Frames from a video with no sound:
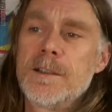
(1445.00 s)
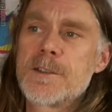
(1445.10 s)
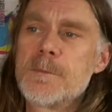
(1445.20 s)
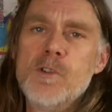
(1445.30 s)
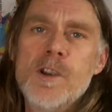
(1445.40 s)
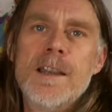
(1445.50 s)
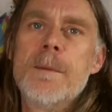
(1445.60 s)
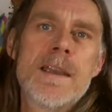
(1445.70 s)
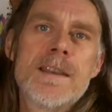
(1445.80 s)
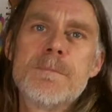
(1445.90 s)
Some really
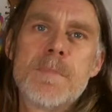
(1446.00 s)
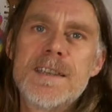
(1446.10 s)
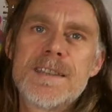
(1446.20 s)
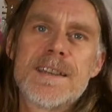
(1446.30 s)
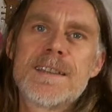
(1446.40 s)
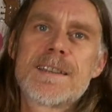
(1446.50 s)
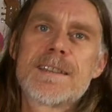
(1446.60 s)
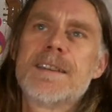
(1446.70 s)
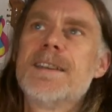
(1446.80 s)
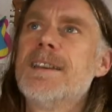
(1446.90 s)
amazing pieces,
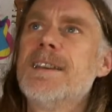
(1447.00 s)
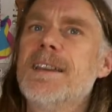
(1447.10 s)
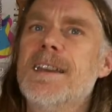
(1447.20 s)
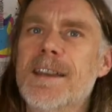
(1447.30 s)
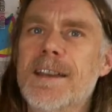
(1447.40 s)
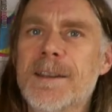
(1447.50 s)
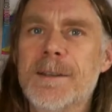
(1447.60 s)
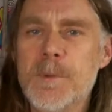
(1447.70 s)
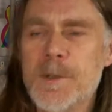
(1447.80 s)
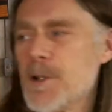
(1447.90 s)

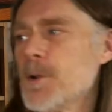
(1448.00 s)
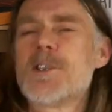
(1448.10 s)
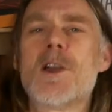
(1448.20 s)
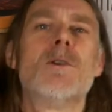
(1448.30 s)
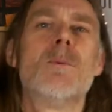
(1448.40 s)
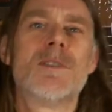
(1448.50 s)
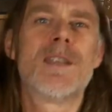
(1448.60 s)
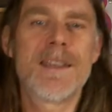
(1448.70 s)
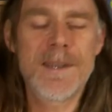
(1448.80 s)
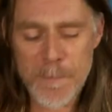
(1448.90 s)
which I'll show you one
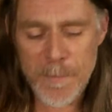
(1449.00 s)
day.